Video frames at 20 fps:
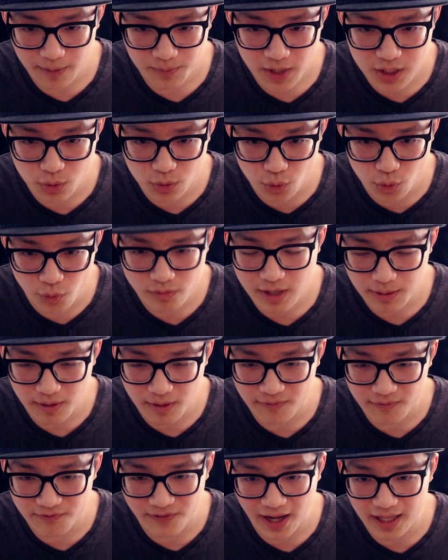His rune depth
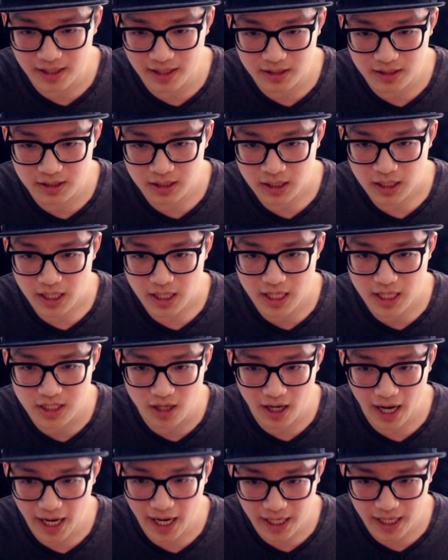on Bont is
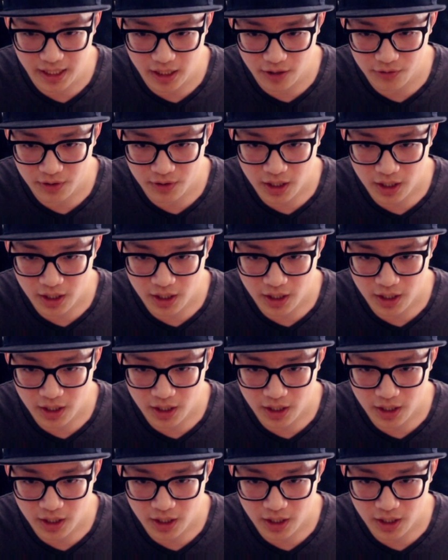not high enough.